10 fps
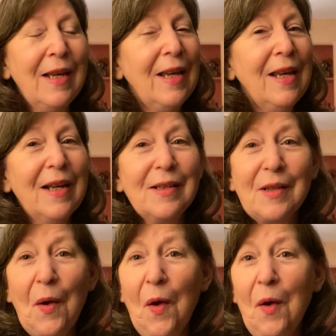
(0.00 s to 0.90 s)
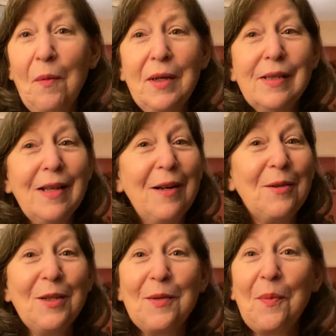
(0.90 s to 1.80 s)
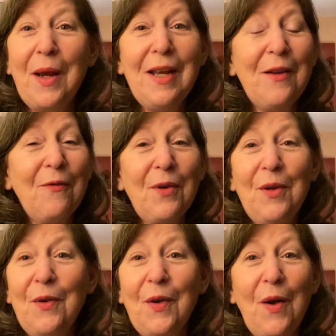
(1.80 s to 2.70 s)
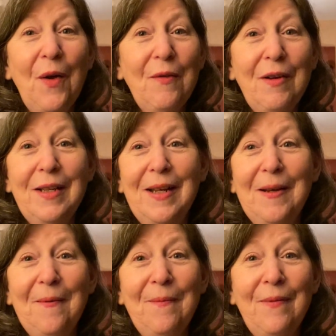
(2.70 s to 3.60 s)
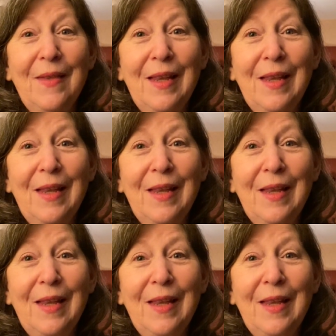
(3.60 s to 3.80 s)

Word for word: He is always there, just waiting for you to call on Him.